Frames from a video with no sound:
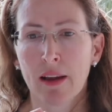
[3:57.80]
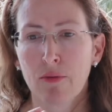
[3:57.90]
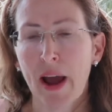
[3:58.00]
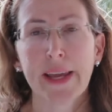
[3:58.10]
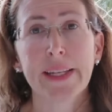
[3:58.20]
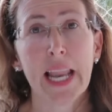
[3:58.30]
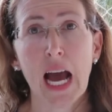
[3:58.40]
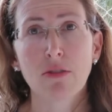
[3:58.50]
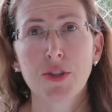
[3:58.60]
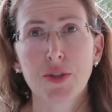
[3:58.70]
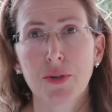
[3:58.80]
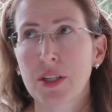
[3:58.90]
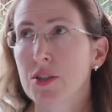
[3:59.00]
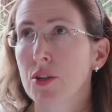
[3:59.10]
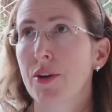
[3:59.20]
right now,
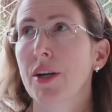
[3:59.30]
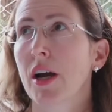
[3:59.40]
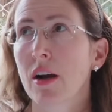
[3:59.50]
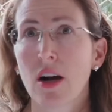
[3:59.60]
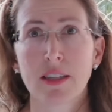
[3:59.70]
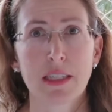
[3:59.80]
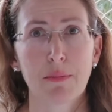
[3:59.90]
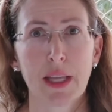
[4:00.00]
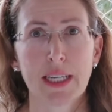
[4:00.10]
students learn a concept